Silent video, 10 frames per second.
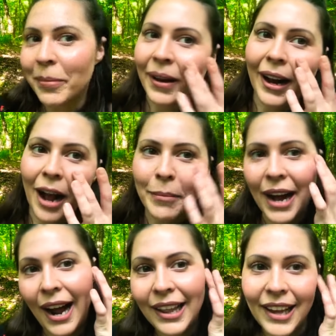I got my
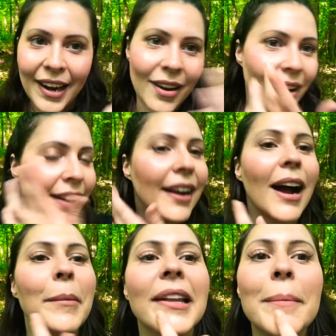highlight on, I
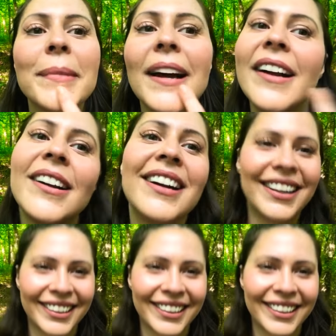got my lip liner.